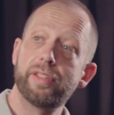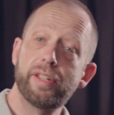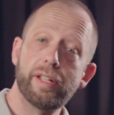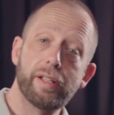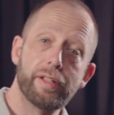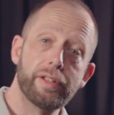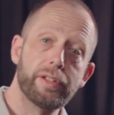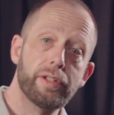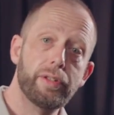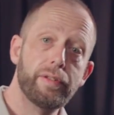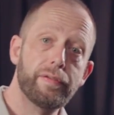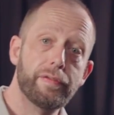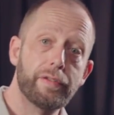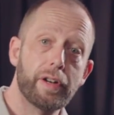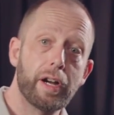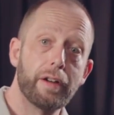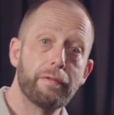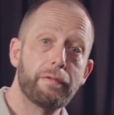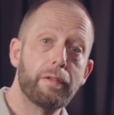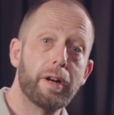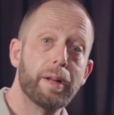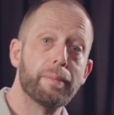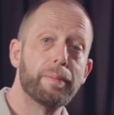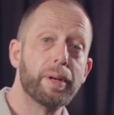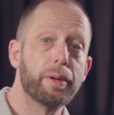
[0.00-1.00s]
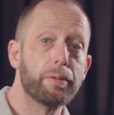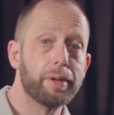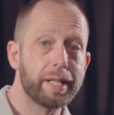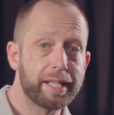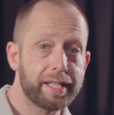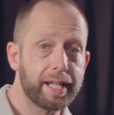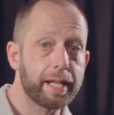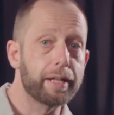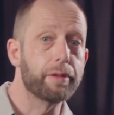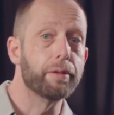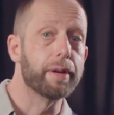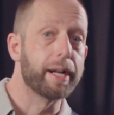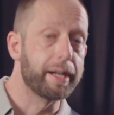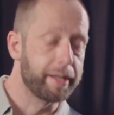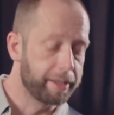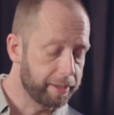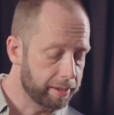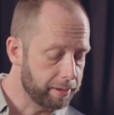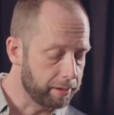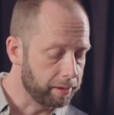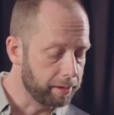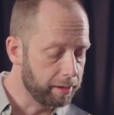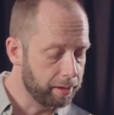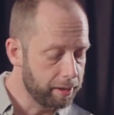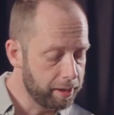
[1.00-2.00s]
a 2-5-1, but we're decorating it
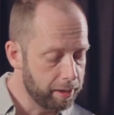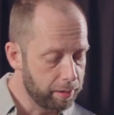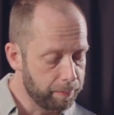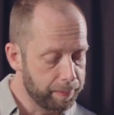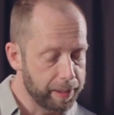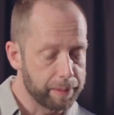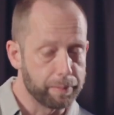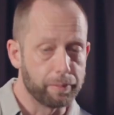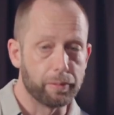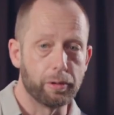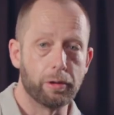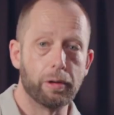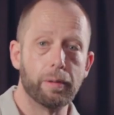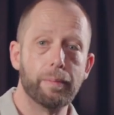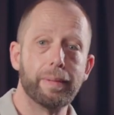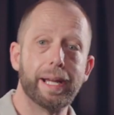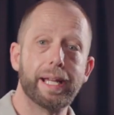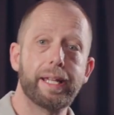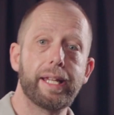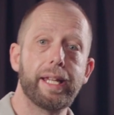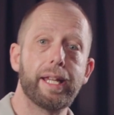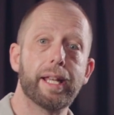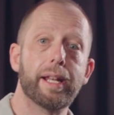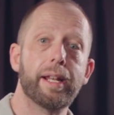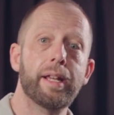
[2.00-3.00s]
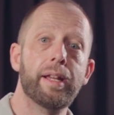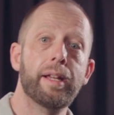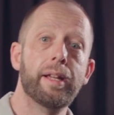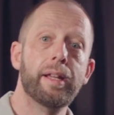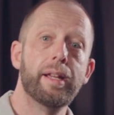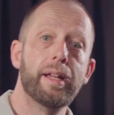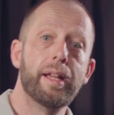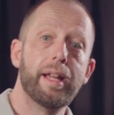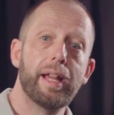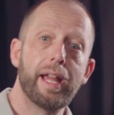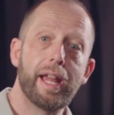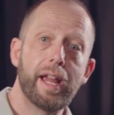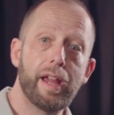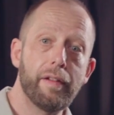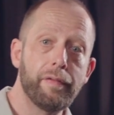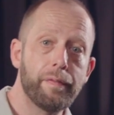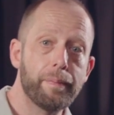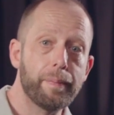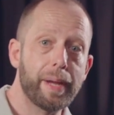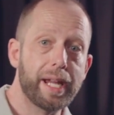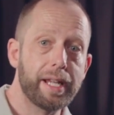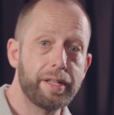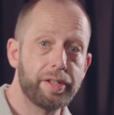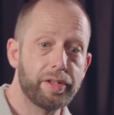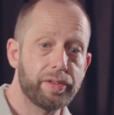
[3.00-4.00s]
a little bit more, making it F
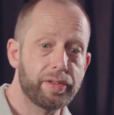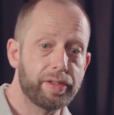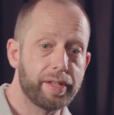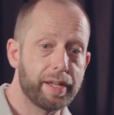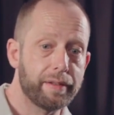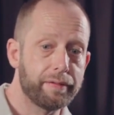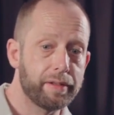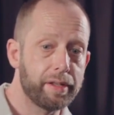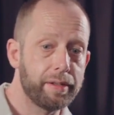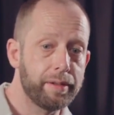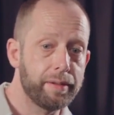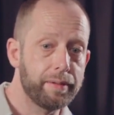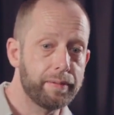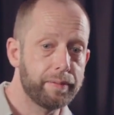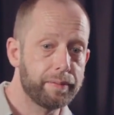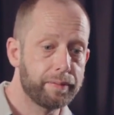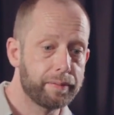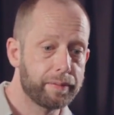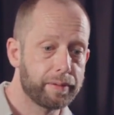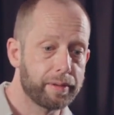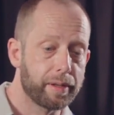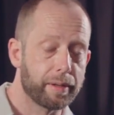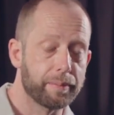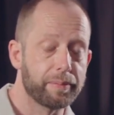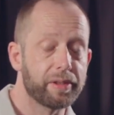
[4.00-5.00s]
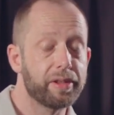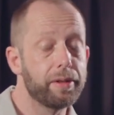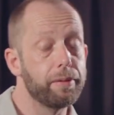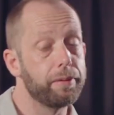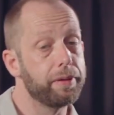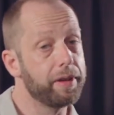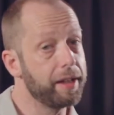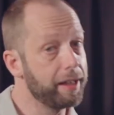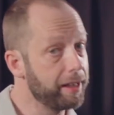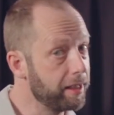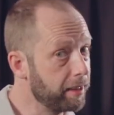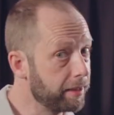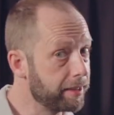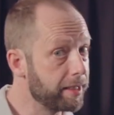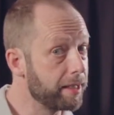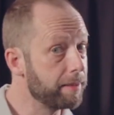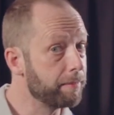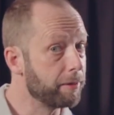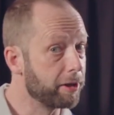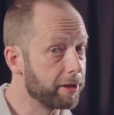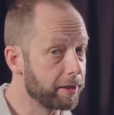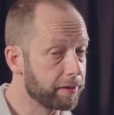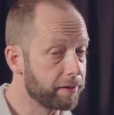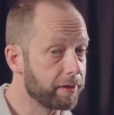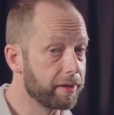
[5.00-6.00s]
major 7. I'm still thinking D
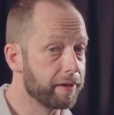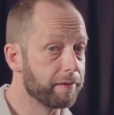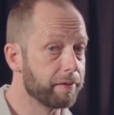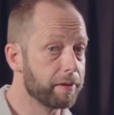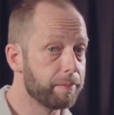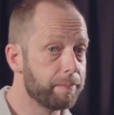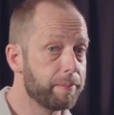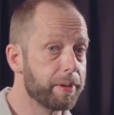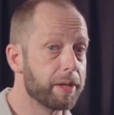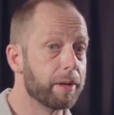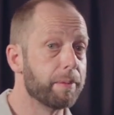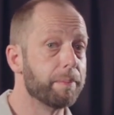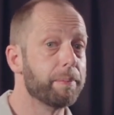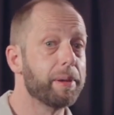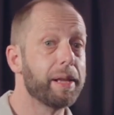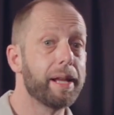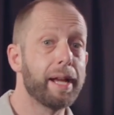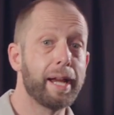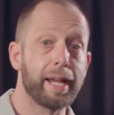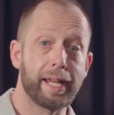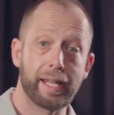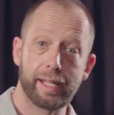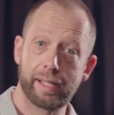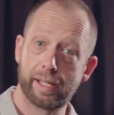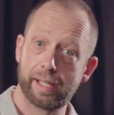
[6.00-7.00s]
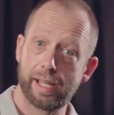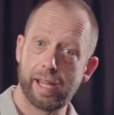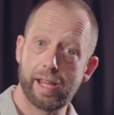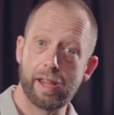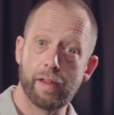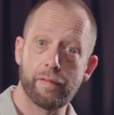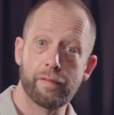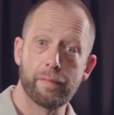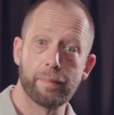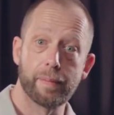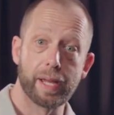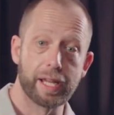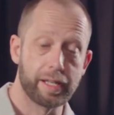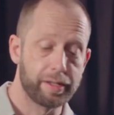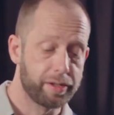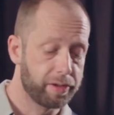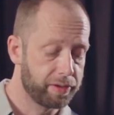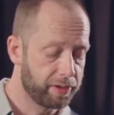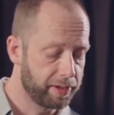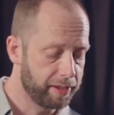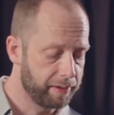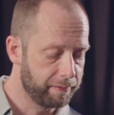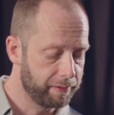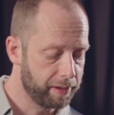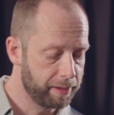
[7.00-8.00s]
minor 7, but I'm playing F major
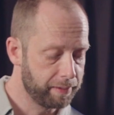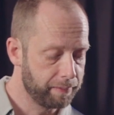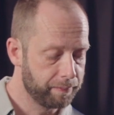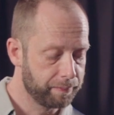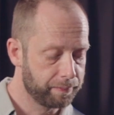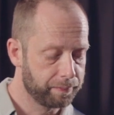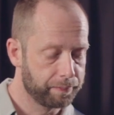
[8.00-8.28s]
7,